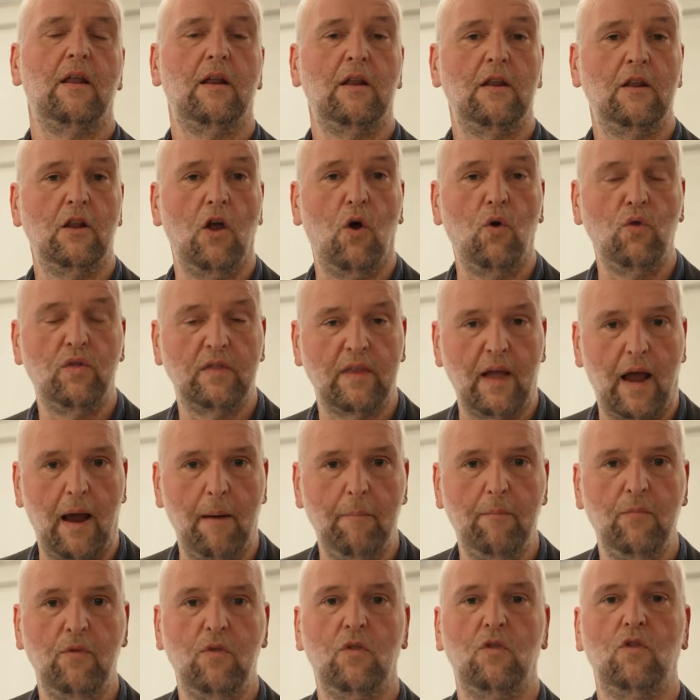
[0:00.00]
no
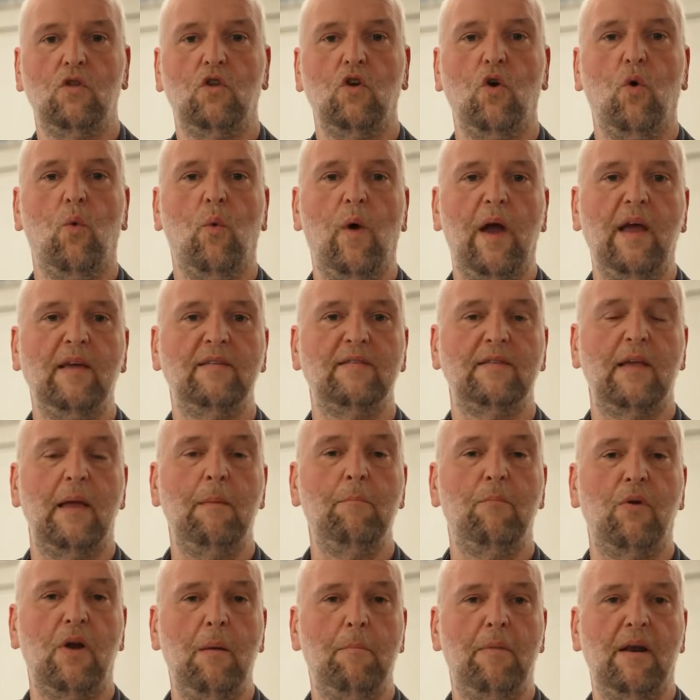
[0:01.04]
time to waste in
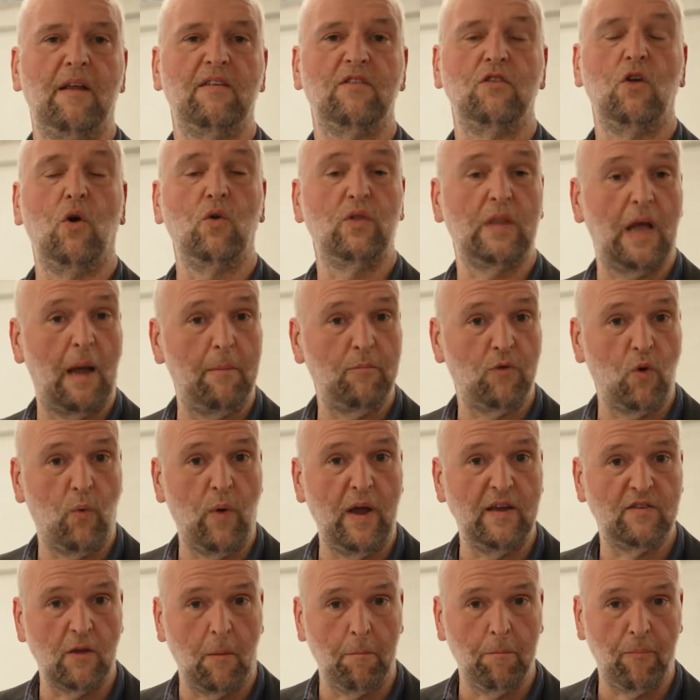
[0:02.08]
pre-press, no time to
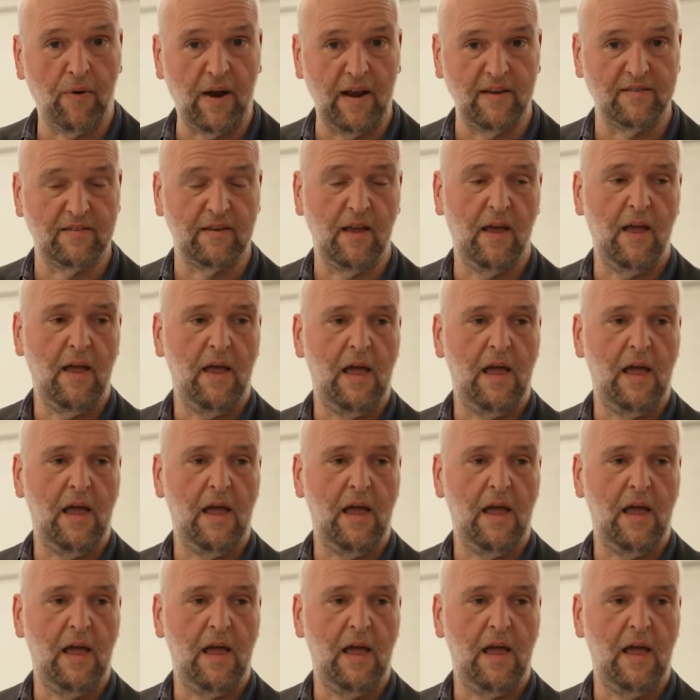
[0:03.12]
waste on press.